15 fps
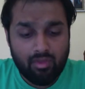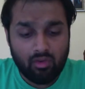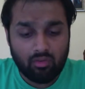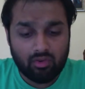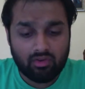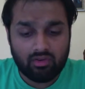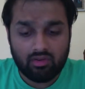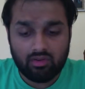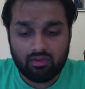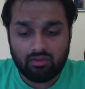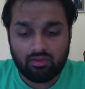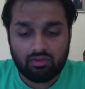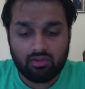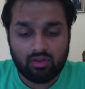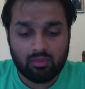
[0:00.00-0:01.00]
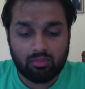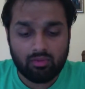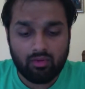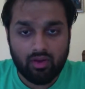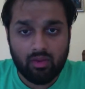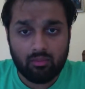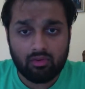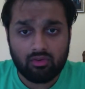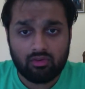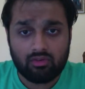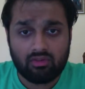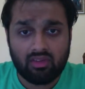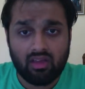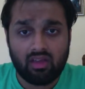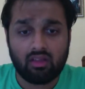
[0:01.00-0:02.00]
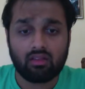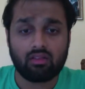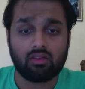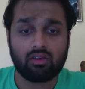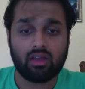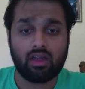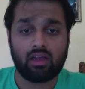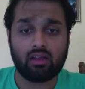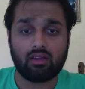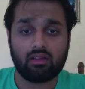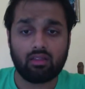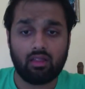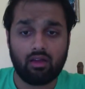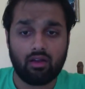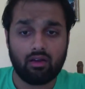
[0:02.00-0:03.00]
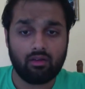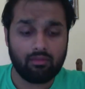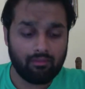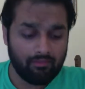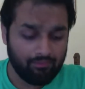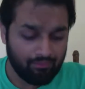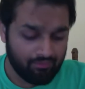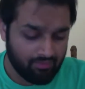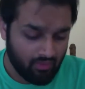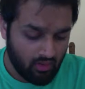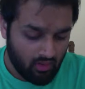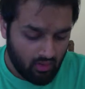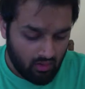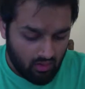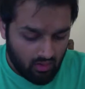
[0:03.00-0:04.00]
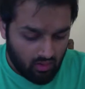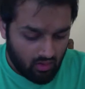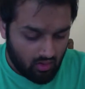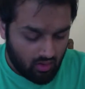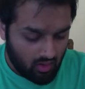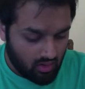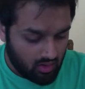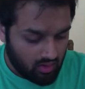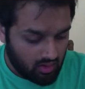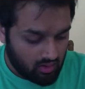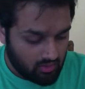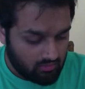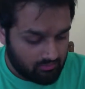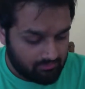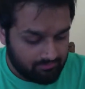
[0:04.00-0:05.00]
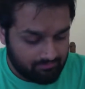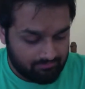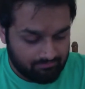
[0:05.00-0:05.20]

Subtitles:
when you go to the parameters and look at it there. That's